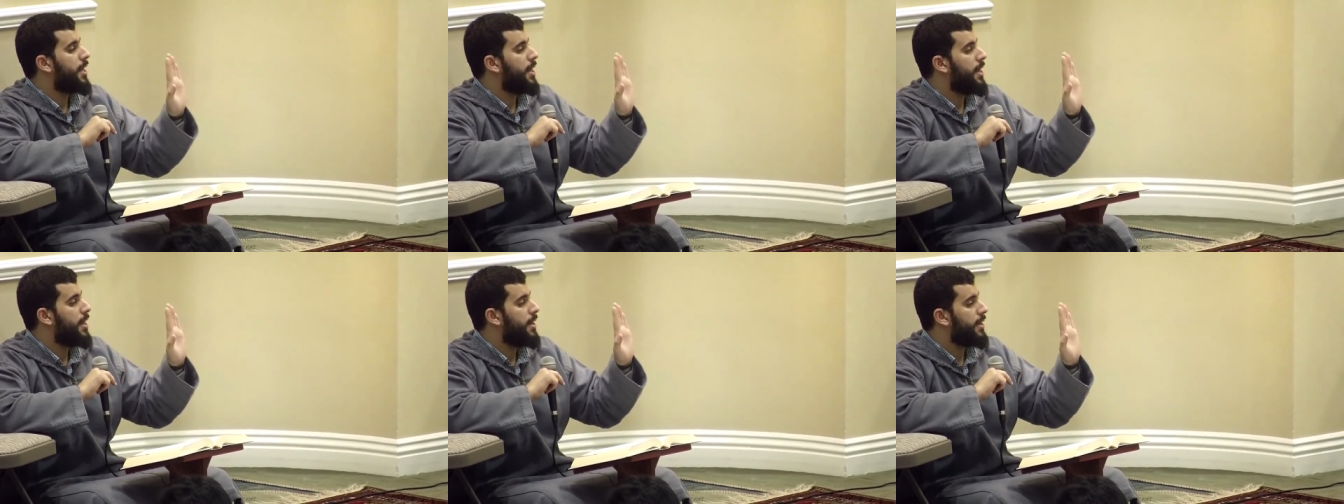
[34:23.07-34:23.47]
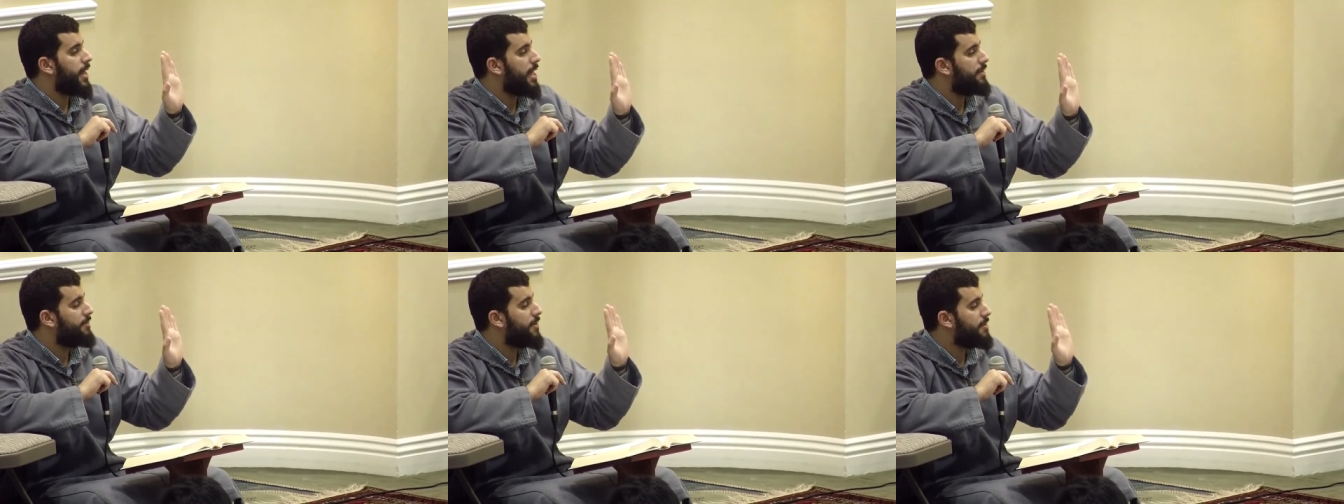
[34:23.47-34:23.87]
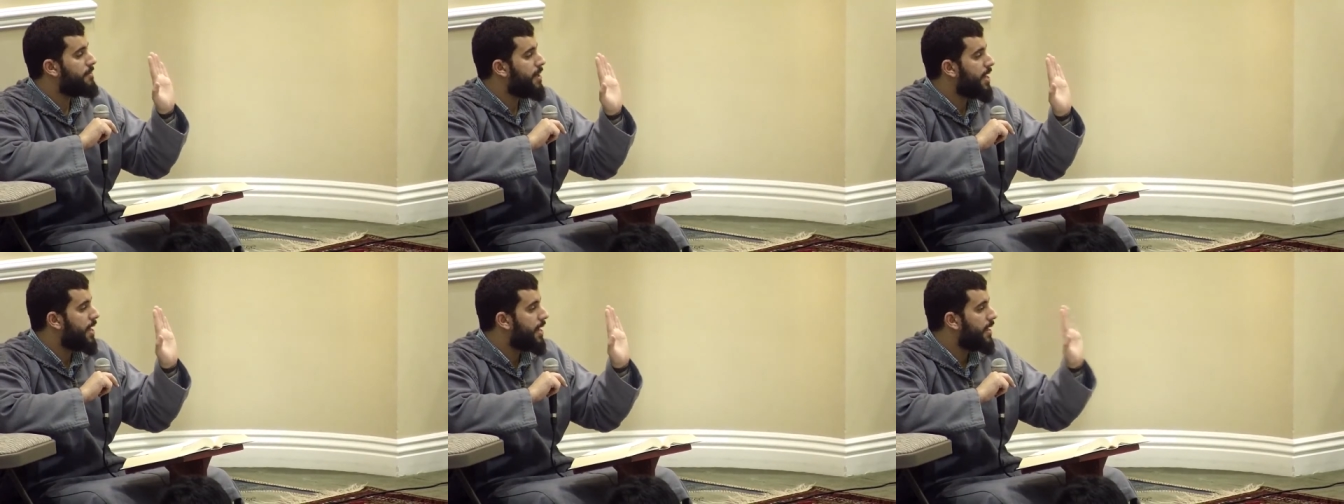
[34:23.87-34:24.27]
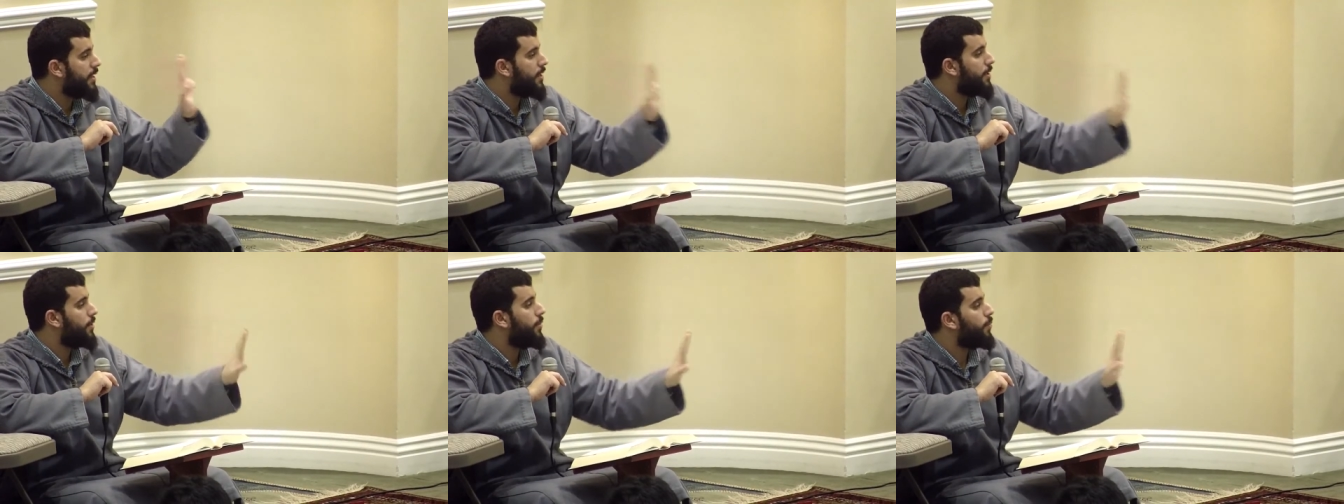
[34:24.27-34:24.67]
uh, gave him
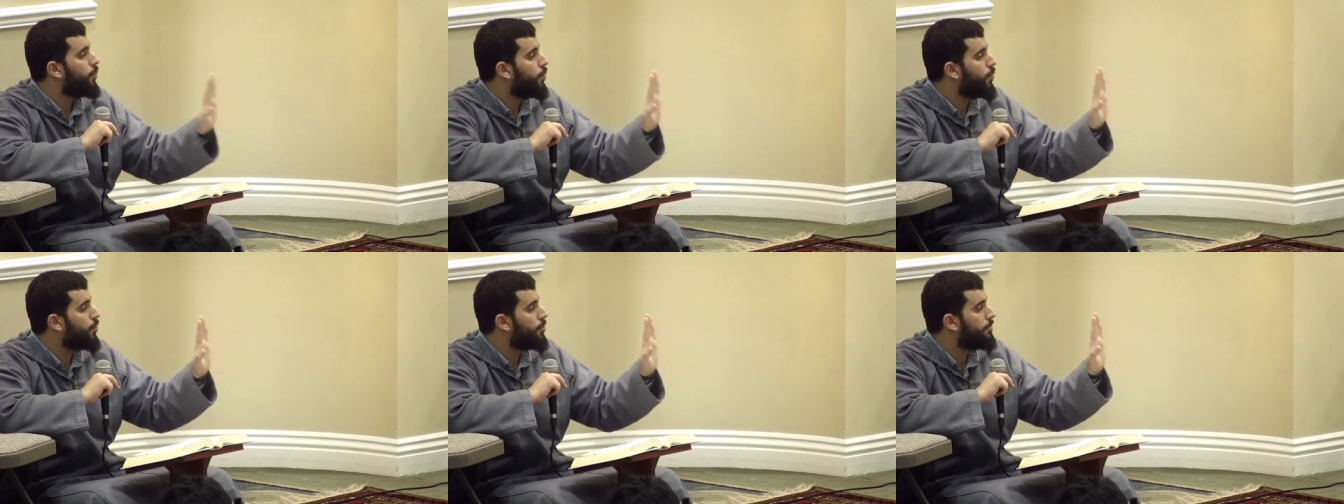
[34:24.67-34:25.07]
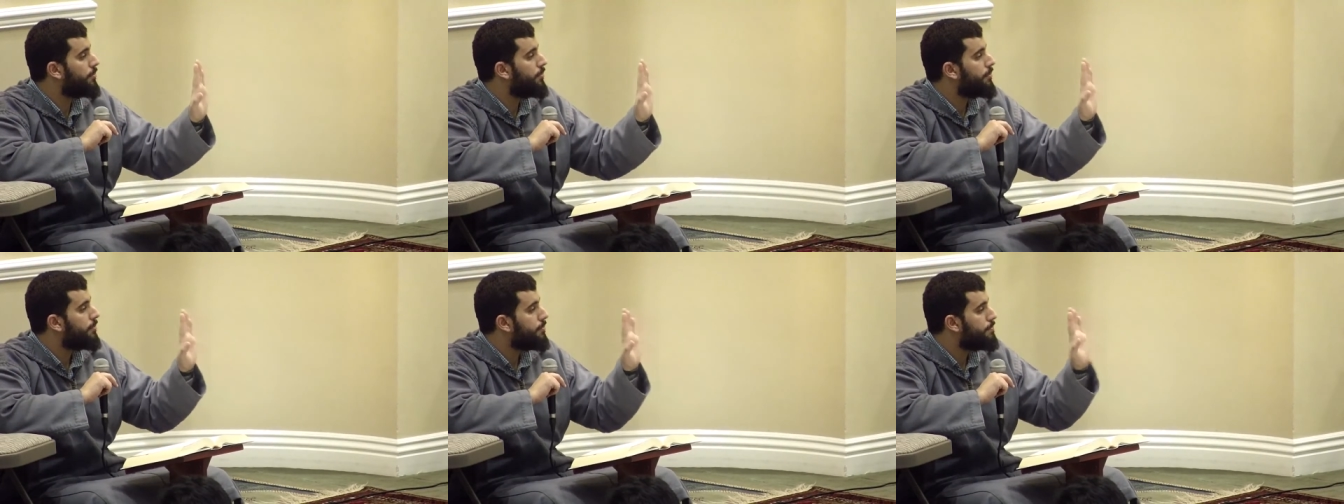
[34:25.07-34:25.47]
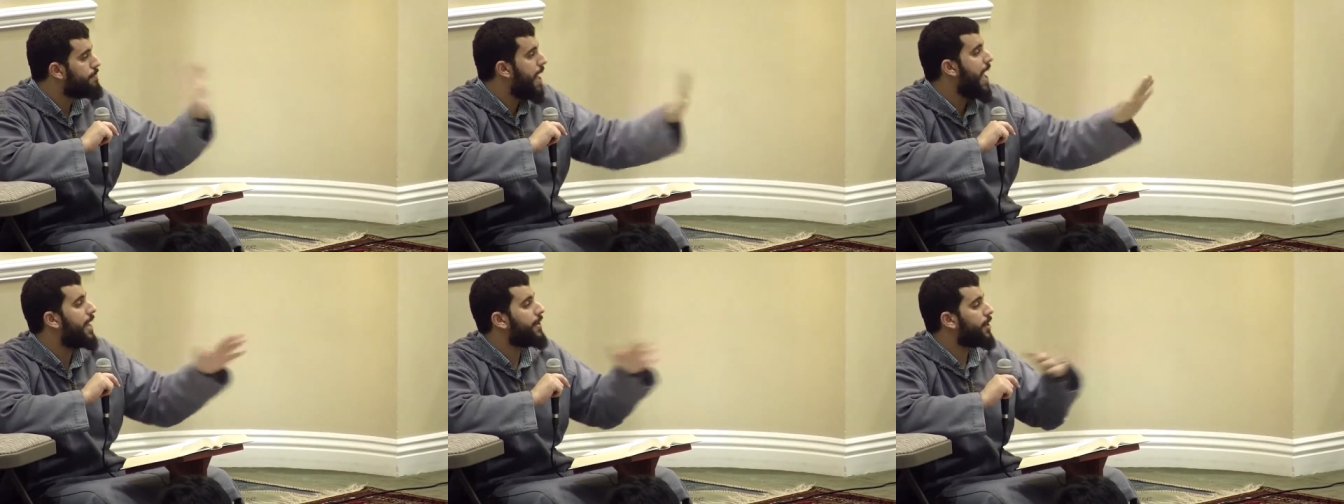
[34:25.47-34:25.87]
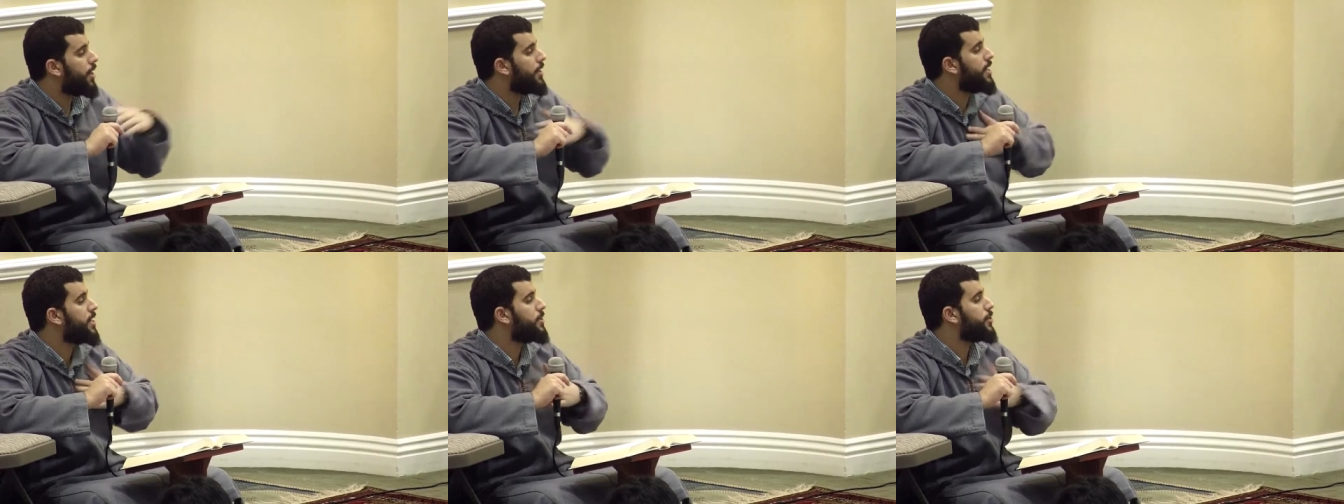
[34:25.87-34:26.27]
a warm
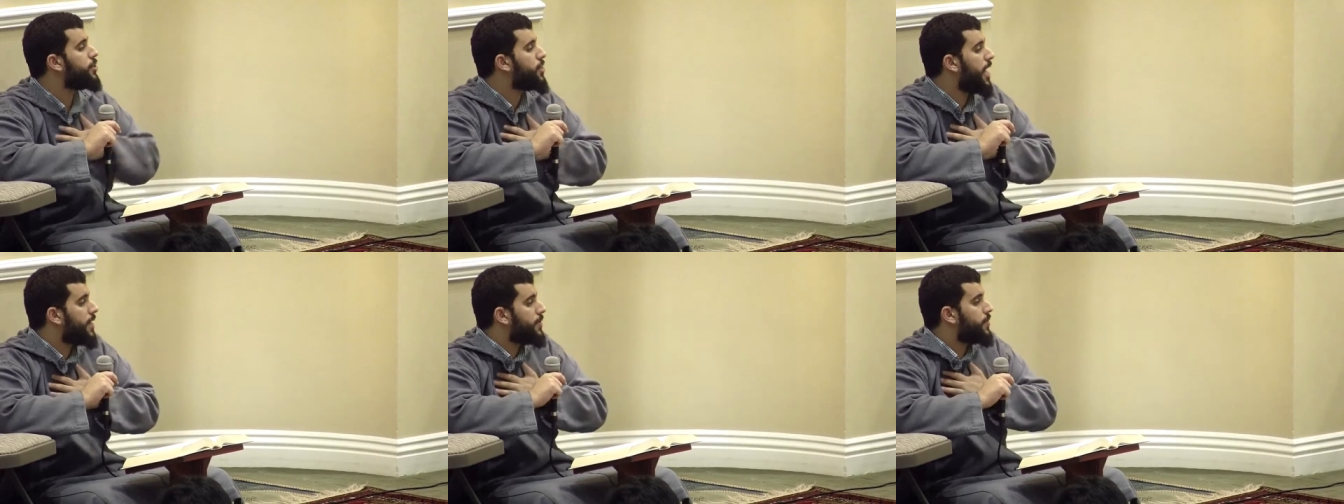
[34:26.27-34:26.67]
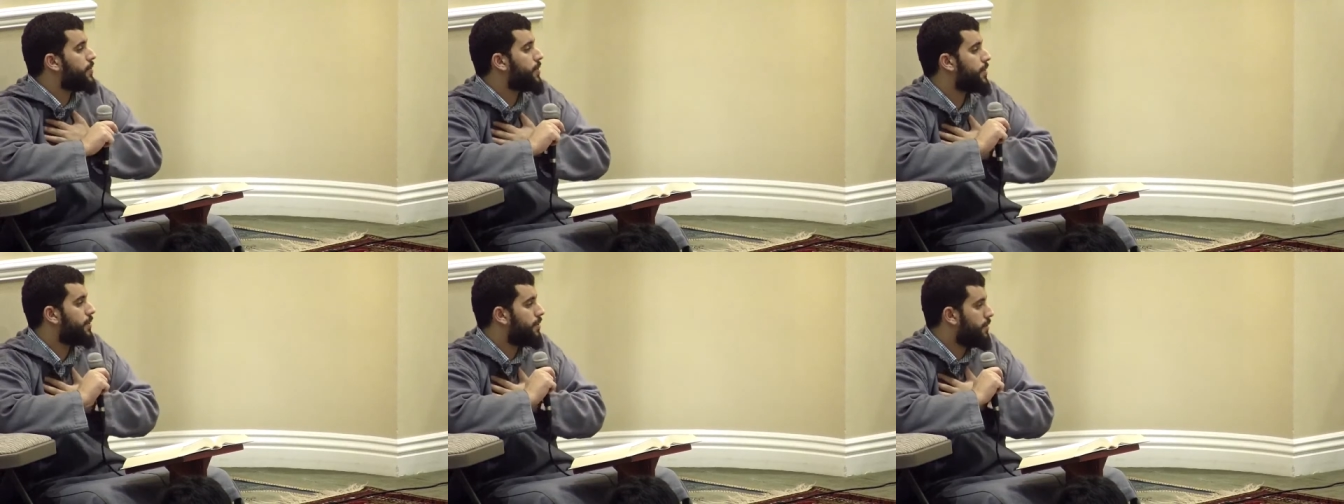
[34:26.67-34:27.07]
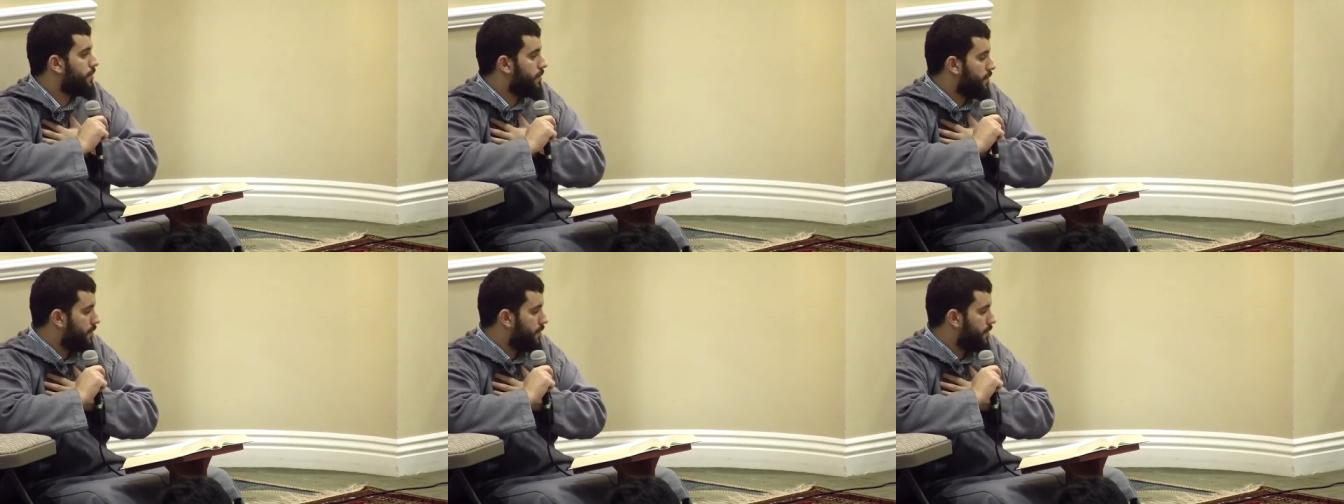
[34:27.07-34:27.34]
pat on his chest.